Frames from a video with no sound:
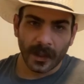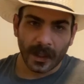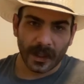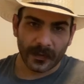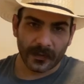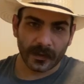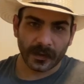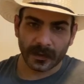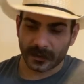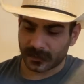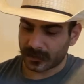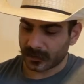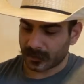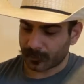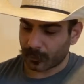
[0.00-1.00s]
I think
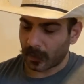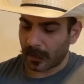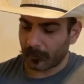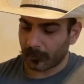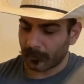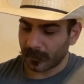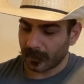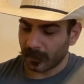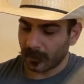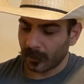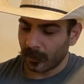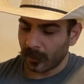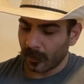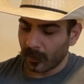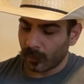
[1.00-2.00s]
this is probably
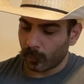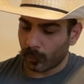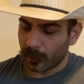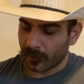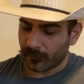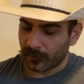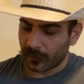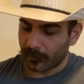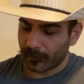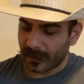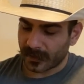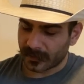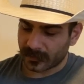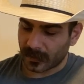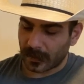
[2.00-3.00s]
one of your
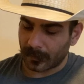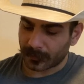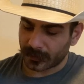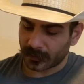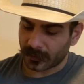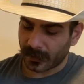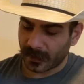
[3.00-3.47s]
best option